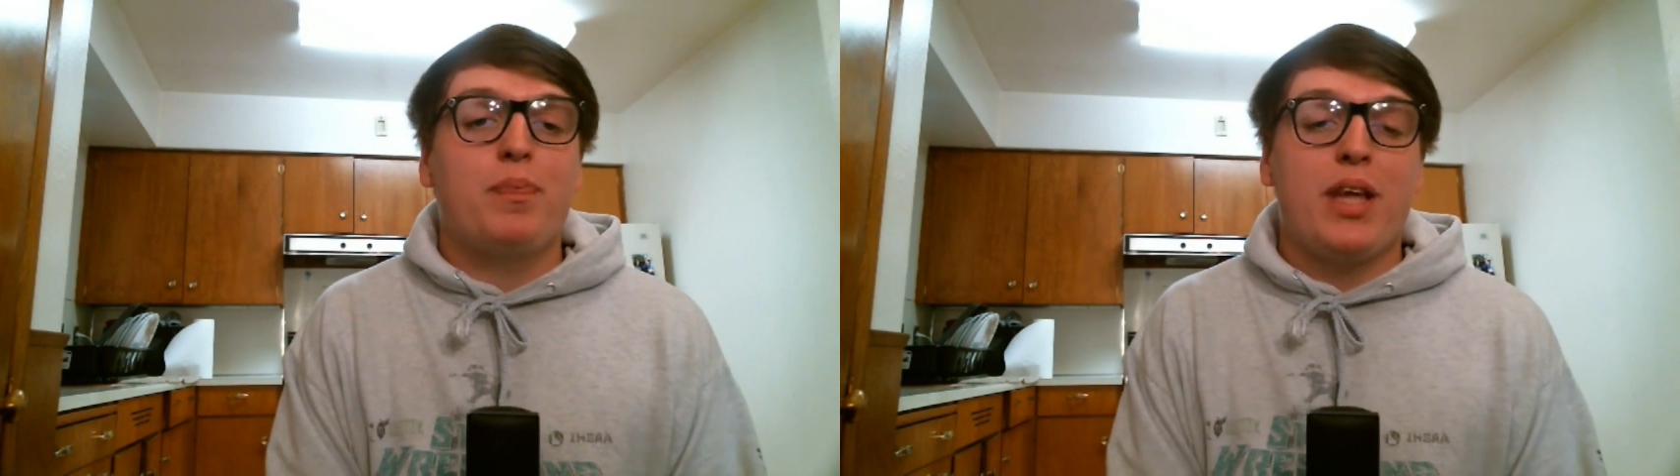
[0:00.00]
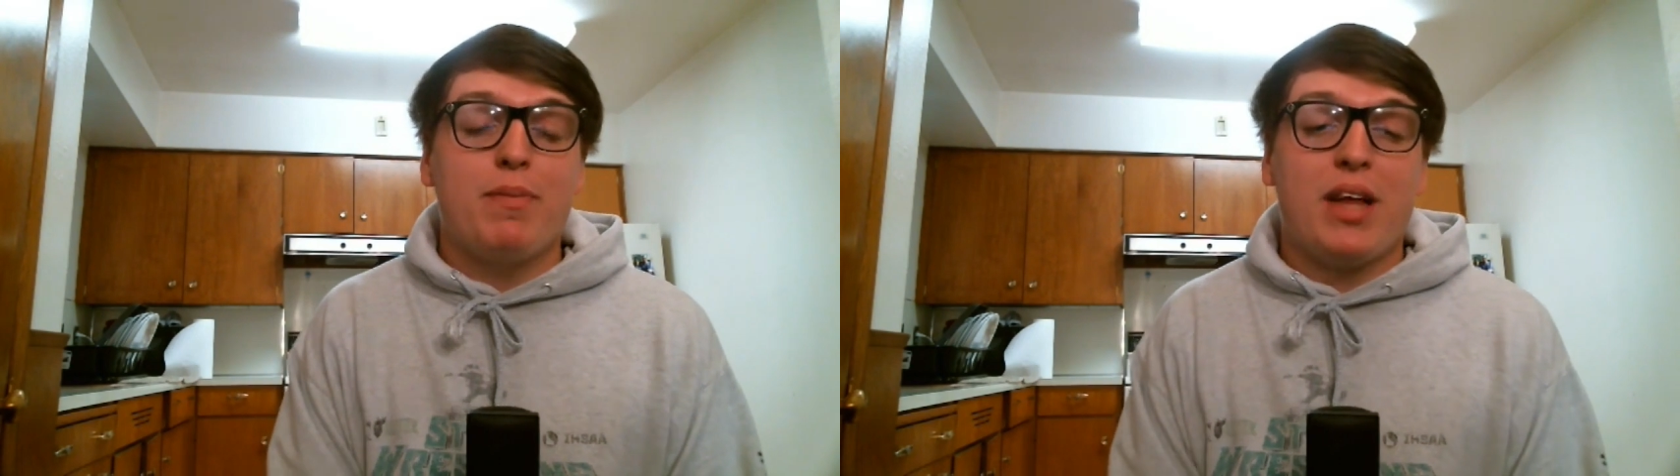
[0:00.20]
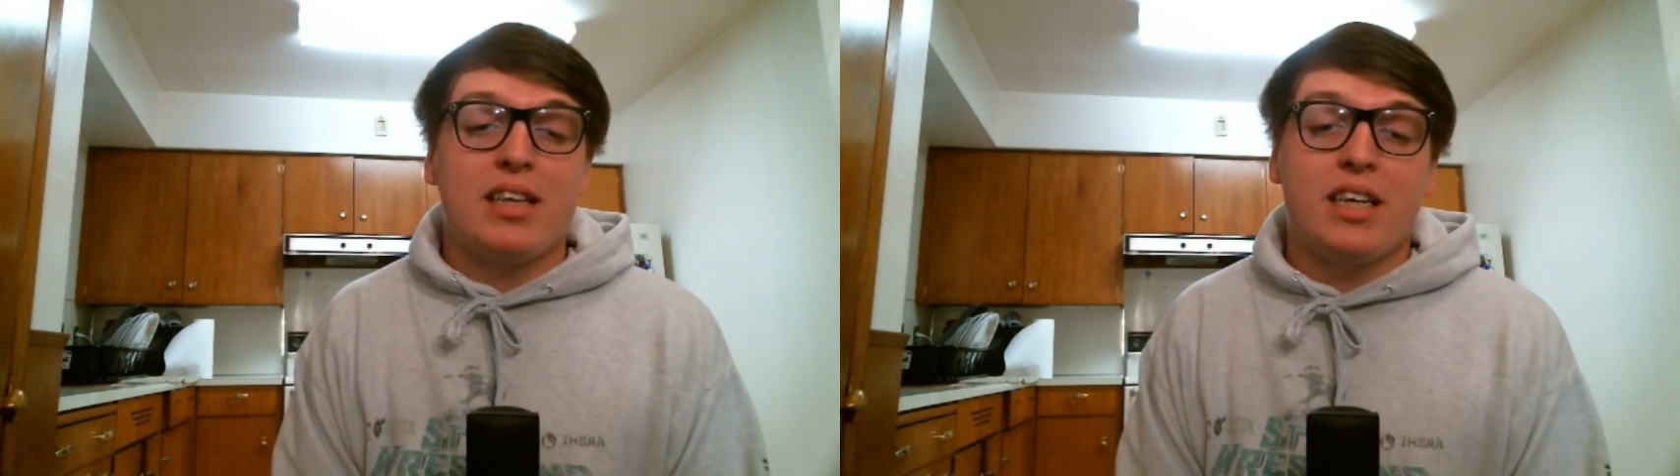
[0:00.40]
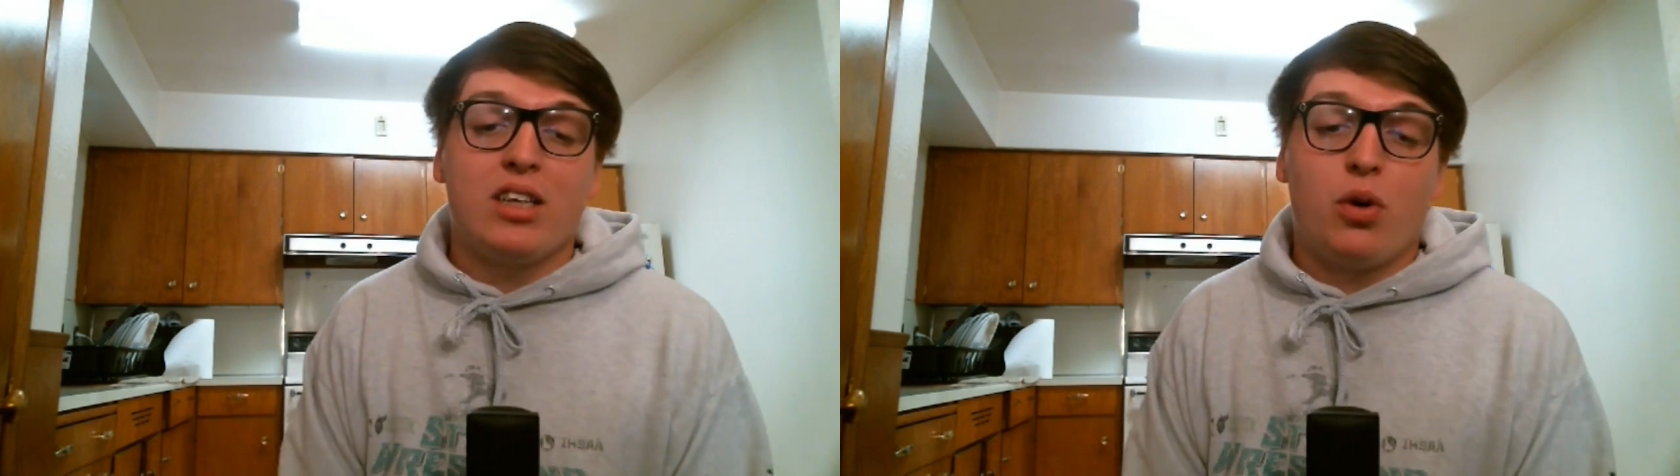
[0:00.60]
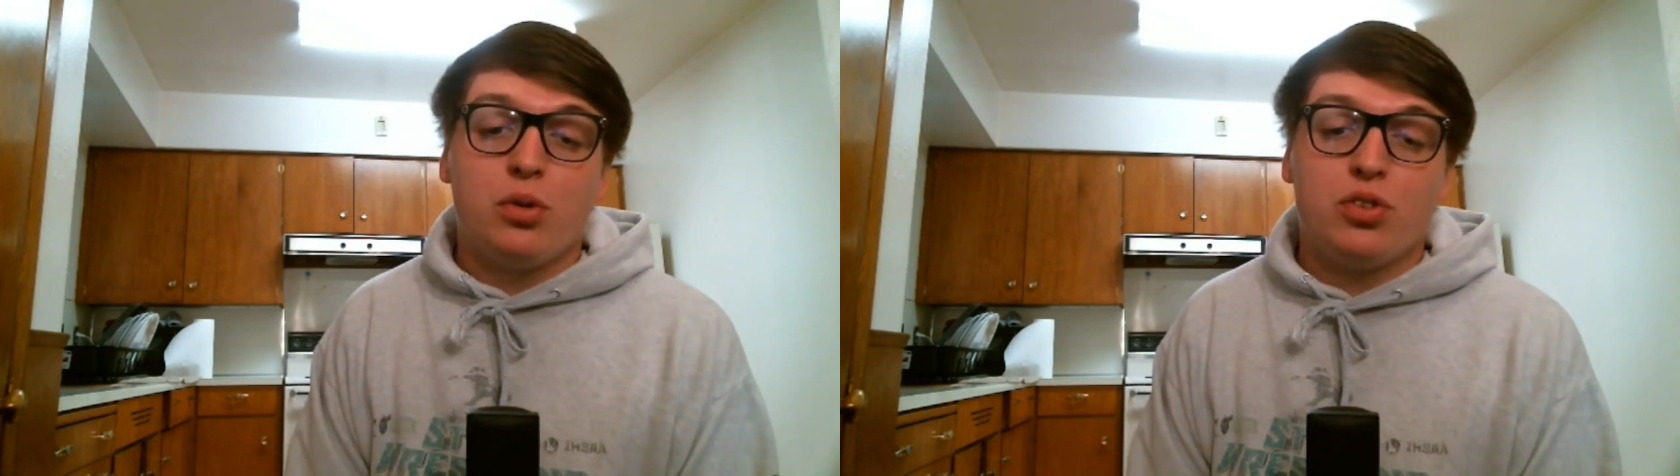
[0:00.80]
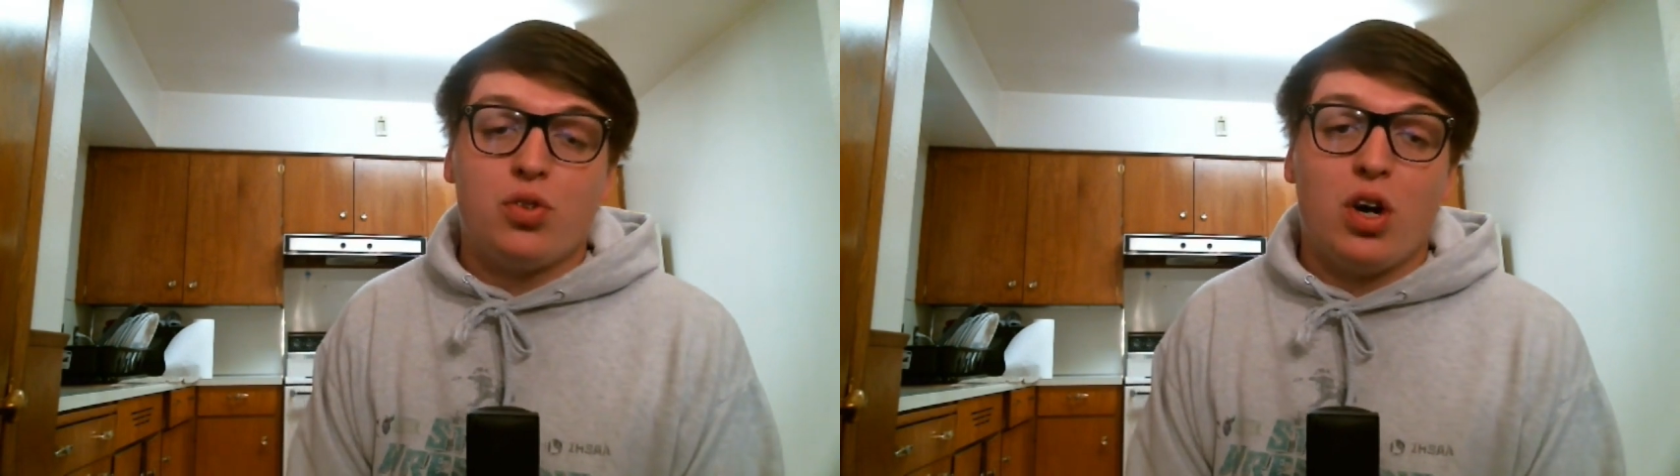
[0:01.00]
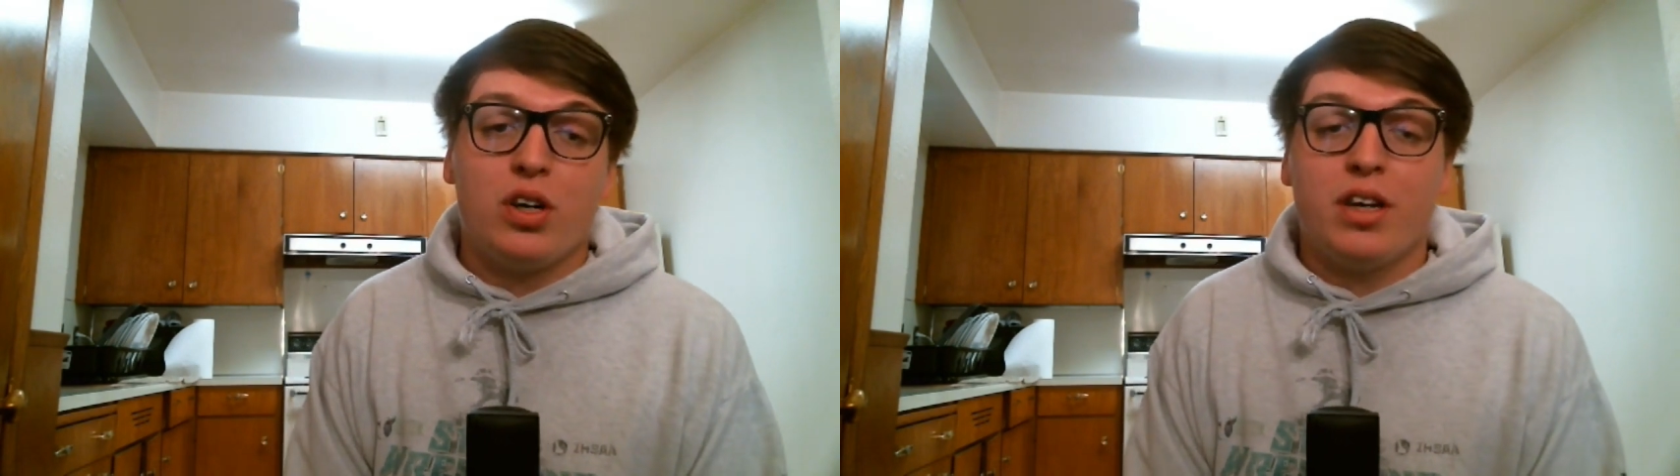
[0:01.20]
keep that thing going strong,